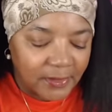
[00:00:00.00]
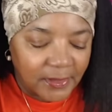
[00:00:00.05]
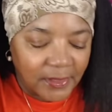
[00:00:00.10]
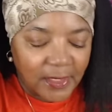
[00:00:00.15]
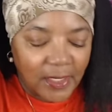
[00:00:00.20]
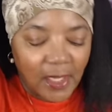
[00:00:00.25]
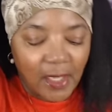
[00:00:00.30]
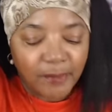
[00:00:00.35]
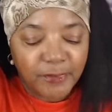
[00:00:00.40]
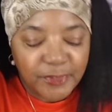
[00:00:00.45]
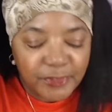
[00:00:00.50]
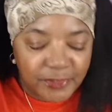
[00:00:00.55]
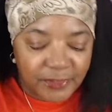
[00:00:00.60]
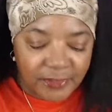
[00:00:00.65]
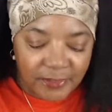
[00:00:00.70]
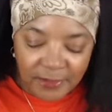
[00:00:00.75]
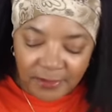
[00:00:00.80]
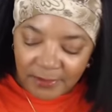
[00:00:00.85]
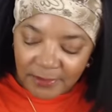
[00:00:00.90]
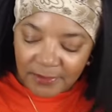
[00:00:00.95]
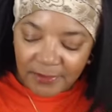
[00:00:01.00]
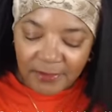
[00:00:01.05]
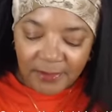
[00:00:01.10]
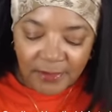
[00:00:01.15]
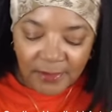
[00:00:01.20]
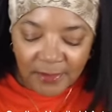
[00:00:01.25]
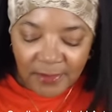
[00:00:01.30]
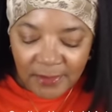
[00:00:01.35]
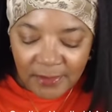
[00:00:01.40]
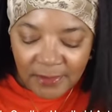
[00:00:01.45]
Common sense
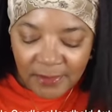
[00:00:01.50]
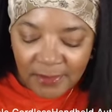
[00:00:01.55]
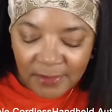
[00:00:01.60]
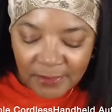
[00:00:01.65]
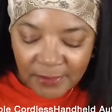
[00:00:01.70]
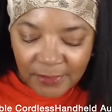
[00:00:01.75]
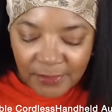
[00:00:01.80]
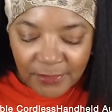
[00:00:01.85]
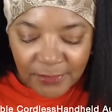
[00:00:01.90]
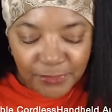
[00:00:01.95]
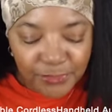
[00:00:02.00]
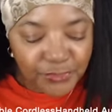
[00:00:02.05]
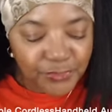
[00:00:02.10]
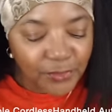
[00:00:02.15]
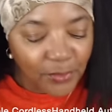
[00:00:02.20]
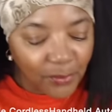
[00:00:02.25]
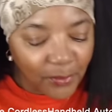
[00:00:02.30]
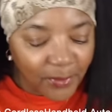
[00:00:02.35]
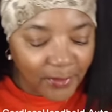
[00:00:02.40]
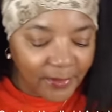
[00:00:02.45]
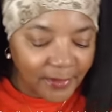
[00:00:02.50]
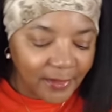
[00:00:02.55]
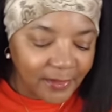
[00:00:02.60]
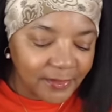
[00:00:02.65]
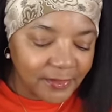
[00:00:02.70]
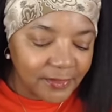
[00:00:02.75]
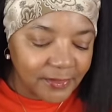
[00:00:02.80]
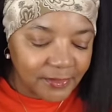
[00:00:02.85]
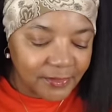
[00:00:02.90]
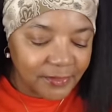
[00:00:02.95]
is showing that
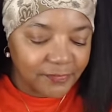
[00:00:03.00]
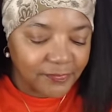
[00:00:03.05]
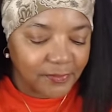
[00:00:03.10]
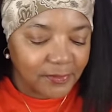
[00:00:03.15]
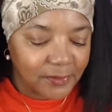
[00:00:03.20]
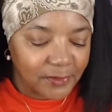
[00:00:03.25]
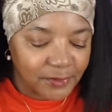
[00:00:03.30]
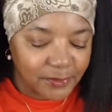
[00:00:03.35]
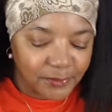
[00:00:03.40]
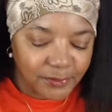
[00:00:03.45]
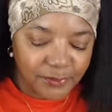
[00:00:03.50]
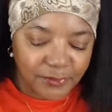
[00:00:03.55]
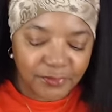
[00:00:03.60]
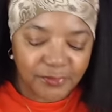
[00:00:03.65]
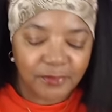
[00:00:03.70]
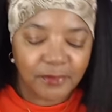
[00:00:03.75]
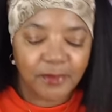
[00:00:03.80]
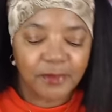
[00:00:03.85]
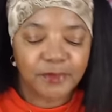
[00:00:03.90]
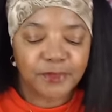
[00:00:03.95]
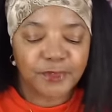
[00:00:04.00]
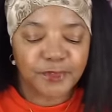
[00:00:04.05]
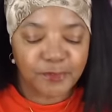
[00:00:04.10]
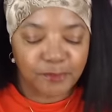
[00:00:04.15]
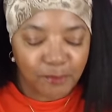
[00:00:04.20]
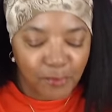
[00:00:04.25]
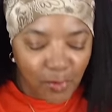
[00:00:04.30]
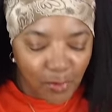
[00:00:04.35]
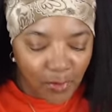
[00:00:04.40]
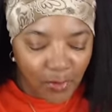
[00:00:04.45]
it's just for little
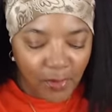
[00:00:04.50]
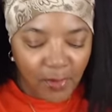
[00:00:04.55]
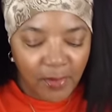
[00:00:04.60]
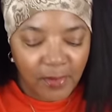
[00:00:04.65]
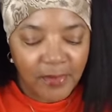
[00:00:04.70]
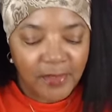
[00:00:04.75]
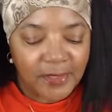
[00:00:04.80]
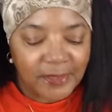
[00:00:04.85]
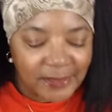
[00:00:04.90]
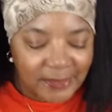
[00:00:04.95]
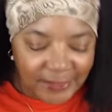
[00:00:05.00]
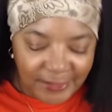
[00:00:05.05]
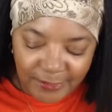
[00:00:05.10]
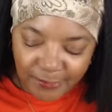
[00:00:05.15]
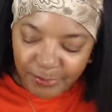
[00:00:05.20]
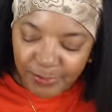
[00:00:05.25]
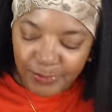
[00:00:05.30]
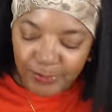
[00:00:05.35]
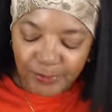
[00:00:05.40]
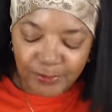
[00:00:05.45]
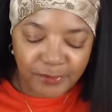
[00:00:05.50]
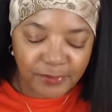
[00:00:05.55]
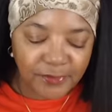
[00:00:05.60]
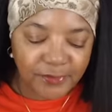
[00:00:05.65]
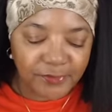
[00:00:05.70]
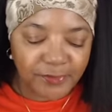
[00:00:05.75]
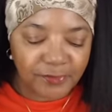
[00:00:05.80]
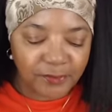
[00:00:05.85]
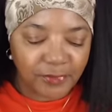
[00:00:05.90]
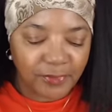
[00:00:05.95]
small spills
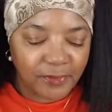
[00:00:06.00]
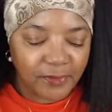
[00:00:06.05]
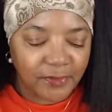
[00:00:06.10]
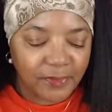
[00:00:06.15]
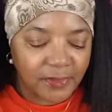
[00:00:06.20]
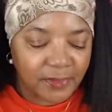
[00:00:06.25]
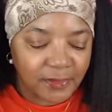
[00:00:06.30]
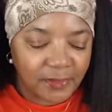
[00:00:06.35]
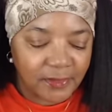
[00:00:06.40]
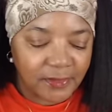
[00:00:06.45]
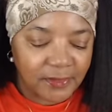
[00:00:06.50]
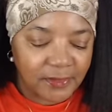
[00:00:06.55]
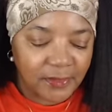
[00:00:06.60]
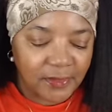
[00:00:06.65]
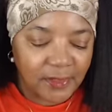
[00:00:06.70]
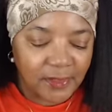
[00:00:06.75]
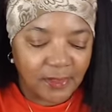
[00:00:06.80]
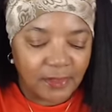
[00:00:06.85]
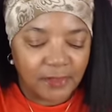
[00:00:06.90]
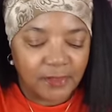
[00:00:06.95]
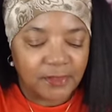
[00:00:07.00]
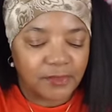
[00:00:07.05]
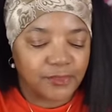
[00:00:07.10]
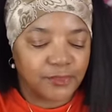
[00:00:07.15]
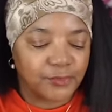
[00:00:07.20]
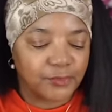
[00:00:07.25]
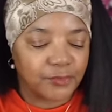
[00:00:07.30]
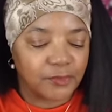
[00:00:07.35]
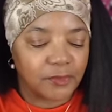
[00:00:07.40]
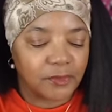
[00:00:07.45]
and small things
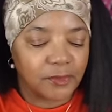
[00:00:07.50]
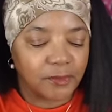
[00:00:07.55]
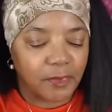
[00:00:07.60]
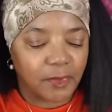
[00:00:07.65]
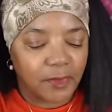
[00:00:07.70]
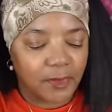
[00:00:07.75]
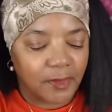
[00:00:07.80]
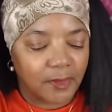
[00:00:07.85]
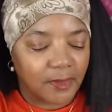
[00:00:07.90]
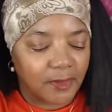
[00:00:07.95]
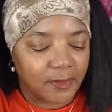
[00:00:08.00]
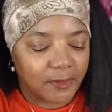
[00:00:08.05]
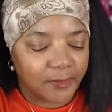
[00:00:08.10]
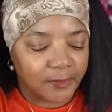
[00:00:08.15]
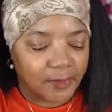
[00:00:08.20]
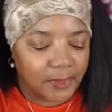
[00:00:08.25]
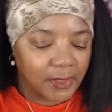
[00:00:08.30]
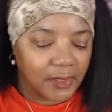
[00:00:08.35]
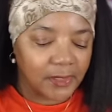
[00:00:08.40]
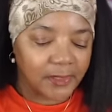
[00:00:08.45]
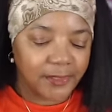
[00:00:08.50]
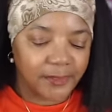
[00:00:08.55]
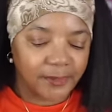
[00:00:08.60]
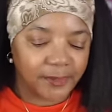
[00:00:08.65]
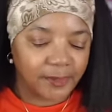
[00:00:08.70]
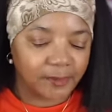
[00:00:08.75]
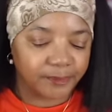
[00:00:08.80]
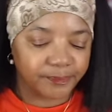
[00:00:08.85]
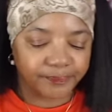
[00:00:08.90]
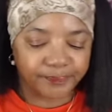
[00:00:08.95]
to uh, clean
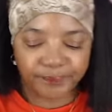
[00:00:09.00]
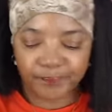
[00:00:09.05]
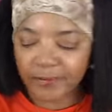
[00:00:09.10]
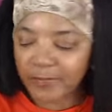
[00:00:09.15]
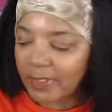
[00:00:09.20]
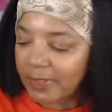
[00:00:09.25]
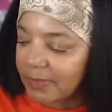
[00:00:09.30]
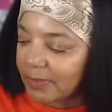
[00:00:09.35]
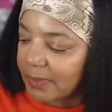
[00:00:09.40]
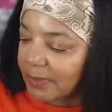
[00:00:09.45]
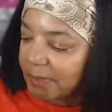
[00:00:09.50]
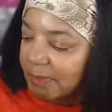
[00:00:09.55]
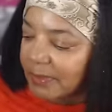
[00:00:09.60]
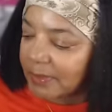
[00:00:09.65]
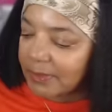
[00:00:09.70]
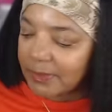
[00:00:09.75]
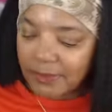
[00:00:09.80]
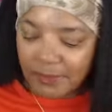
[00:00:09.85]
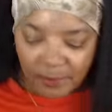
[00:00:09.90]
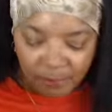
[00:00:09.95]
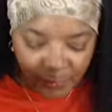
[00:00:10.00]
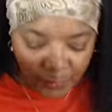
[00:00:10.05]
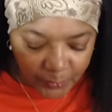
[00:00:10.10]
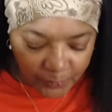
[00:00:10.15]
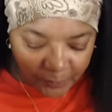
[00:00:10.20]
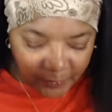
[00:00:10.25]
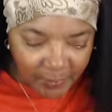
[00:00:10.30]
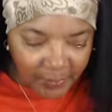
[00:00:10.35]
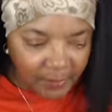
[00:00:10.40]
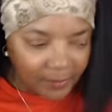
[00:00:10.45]
up. So let's move
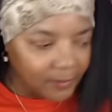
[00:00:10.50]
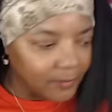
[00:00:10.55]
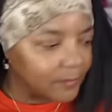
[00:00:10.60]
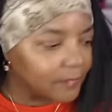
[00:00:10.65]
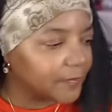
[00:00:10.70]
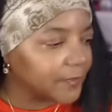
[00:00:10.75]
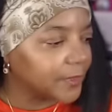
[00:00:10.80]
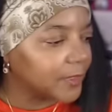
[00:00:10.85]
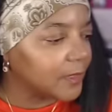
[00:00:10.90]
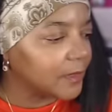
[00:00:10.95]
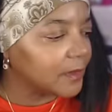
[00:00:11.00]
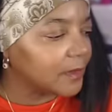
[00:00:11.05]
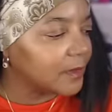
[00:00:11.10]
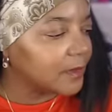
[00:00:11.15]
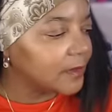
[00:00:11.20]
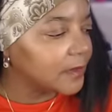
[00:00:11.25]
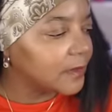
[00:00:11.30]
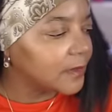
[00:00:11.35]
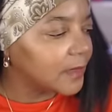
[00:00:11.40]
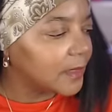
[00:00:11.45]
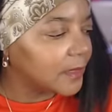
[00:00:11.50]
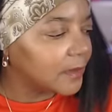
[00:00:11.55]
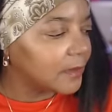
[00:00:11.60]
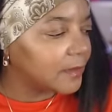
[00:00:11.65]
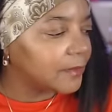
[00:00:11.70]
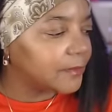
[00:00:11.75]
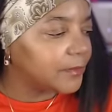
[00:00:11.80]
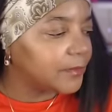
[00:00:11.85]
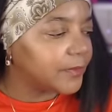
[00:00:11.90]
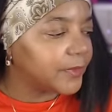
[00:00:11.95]
that over here out
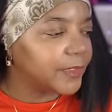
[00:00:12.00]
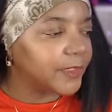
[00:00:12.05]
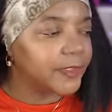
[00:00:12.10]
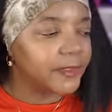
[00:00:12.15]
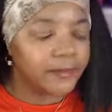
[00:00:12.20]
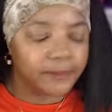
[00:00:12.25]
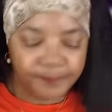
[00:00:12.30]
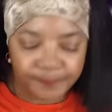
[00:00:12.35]
the way.